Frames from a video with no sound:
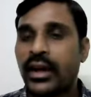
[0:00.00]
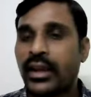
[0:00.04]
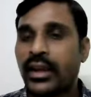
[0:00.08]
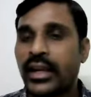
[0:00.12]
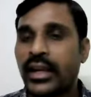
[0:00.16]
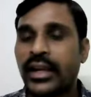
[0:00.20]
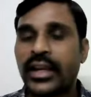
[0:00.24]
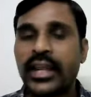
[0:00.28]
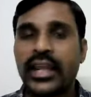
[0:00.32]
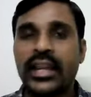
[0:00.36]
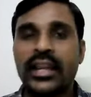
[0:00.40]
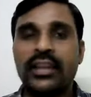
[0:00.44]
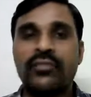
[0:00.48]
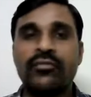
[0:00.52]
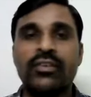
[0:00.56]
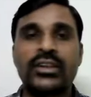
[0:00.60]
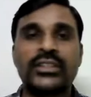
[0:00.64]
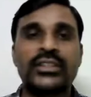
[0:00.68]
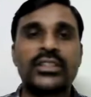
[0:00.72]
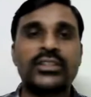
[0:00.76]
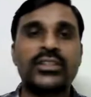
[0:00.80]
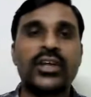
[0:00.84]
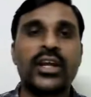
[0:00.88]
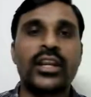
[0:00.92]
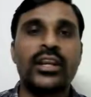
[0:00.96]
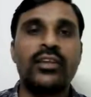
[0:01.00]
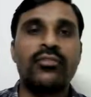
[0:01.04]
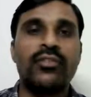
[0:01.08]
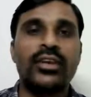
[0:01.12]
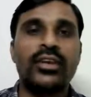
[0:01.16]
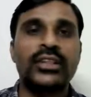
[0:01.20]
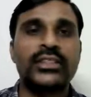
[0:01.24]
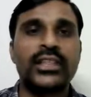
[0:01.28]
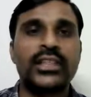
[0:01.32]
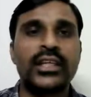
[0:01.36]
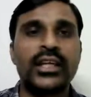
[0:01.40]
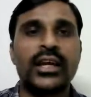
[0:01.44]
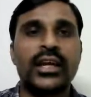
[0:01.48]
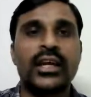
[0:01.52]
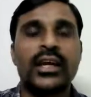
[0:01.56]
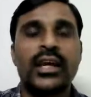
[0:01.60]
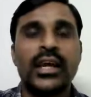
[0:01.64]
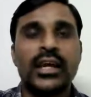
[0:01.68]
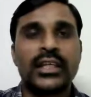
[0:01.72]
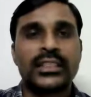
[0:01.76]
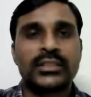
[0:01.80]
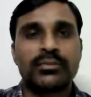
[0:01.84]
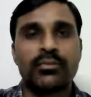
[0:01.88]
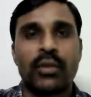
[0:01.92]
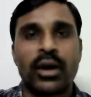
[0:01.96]
retail investors are investing a
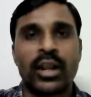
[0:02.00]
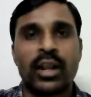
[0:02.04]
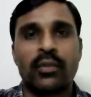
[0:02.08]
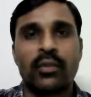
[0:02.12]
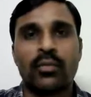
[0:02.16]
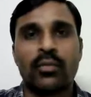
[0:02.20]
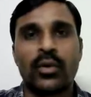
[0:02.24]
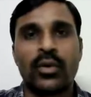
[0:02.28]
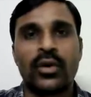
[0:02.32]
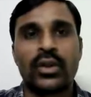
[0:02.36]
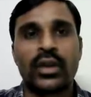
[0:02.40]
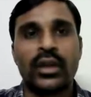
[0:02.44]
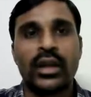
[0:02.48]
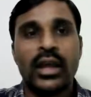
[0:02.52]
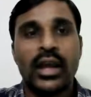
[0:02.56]
small amount.